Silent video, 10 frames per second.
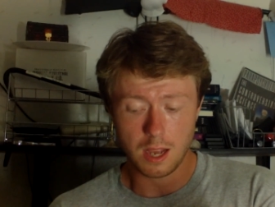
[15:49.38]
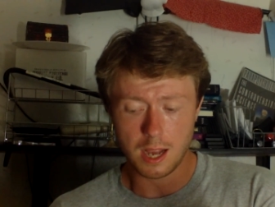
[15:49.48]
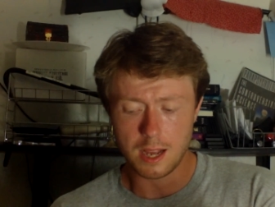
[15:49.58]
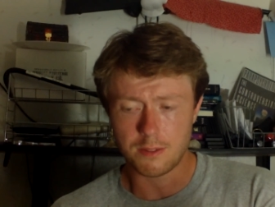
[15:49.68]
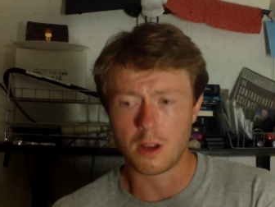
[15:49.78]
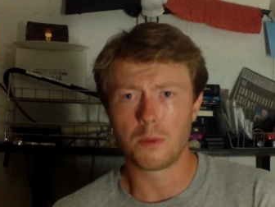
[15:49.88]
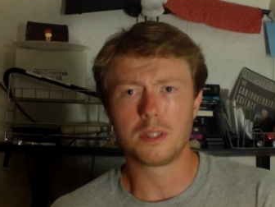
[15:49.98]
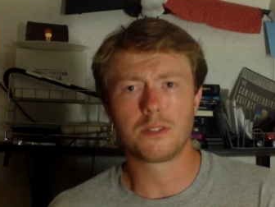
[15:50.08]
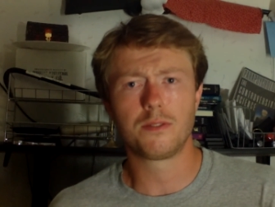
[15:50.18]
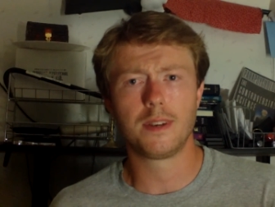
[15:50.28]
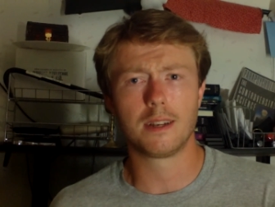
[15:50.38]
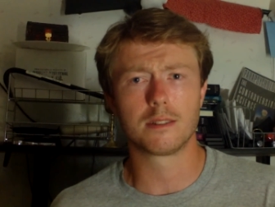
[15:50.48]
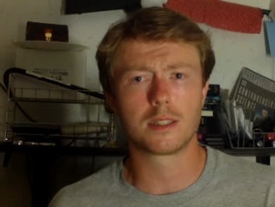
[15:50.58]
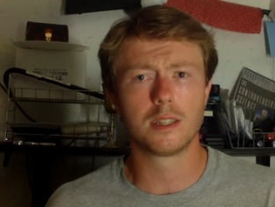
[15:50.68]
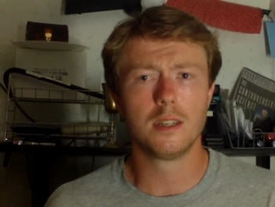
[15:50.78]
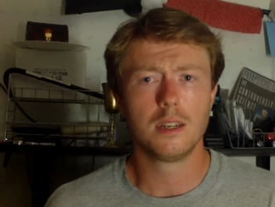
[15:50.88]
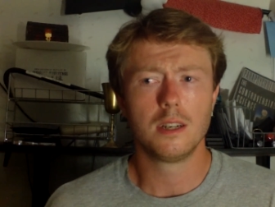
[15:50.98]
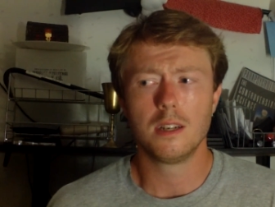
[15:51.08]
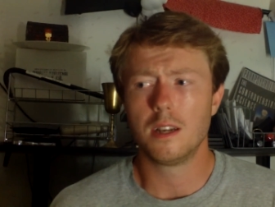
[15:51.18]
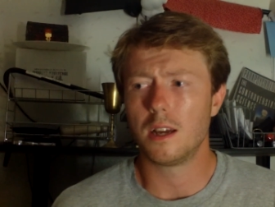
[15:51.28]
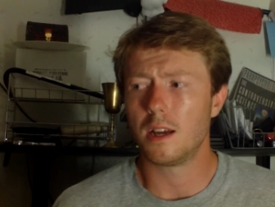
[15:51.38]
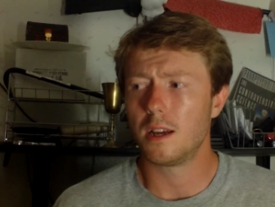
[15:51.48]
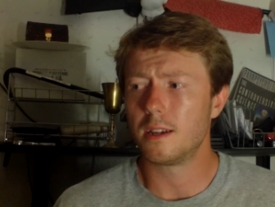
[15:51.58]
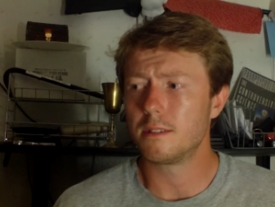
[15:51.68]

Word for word: I've always felt uh,